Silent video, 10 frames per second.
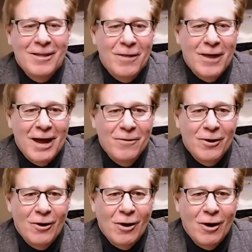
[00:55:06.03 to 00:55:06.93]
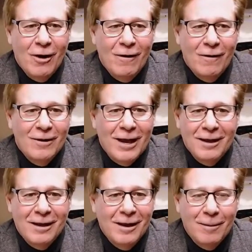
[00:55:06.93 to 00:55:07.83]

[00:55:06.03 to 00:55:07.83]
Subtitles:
that there are like